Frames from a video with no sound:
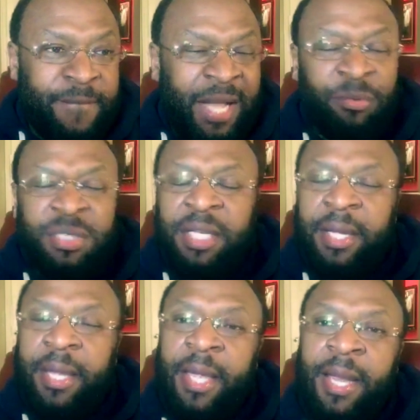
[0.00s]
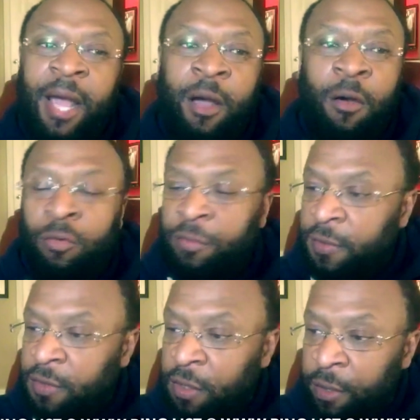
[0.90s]
was looking at how
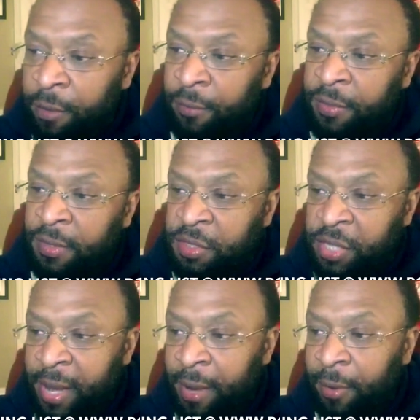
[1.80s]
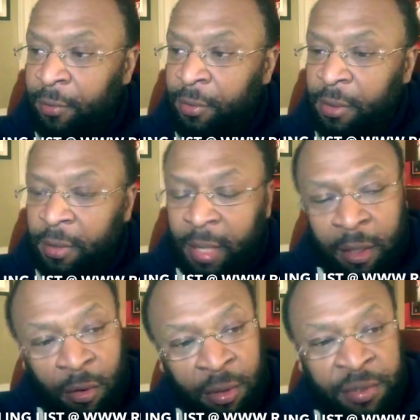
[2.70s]
this girl, this child, I
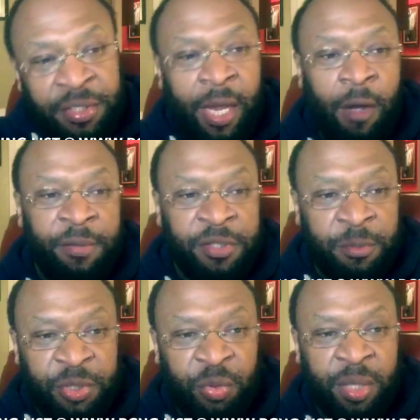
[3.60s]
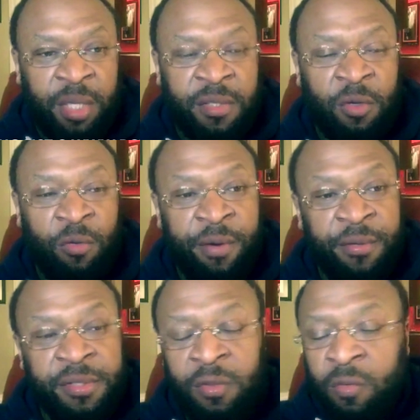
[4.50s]
call her a child, but she'll be 20 years old very
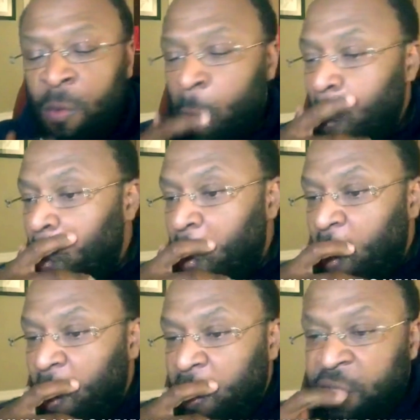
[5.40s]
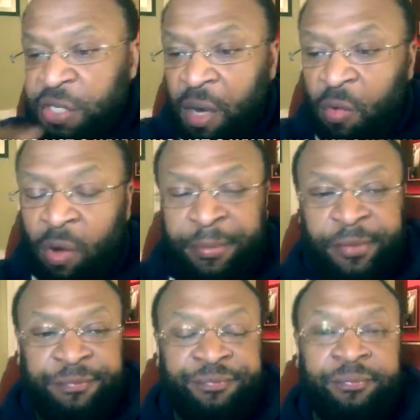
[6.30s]
soon, this young
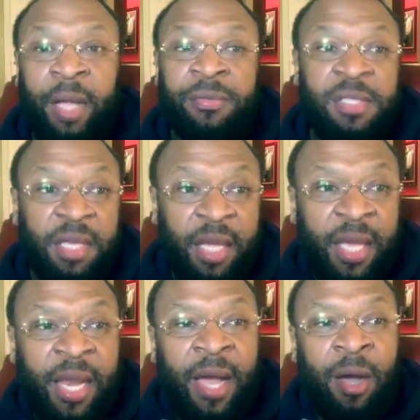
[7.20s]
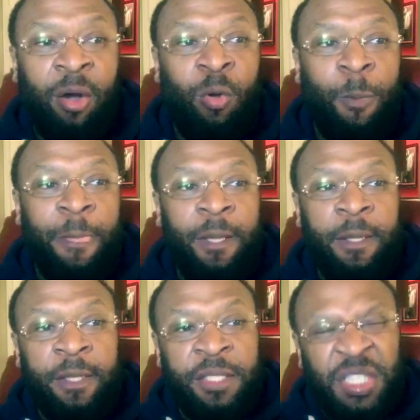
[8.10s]
woman, I was looking at how
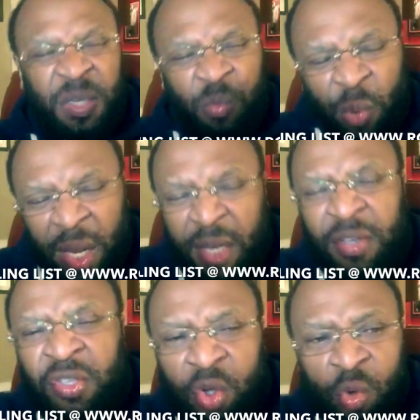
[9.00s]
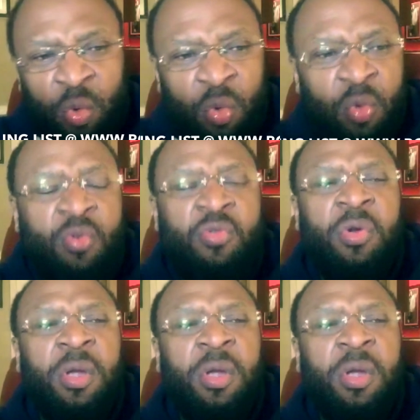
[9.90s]
she went into school,